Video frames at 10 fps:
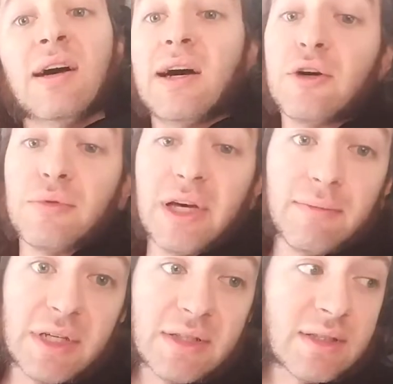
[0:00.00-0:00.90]
I hope that
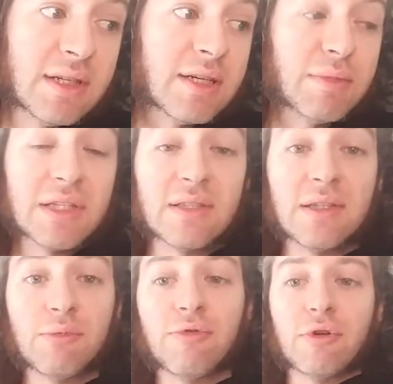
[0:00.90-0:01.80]
makes uh, makes sense.
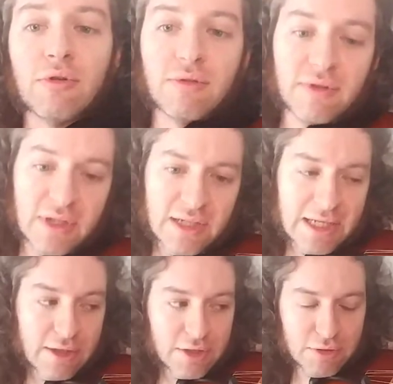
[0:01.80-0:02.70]
Before we begin,
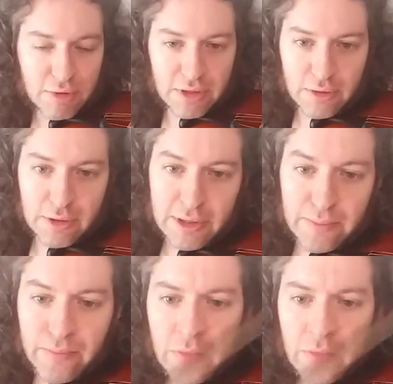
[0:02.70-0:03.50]
now I just want to um,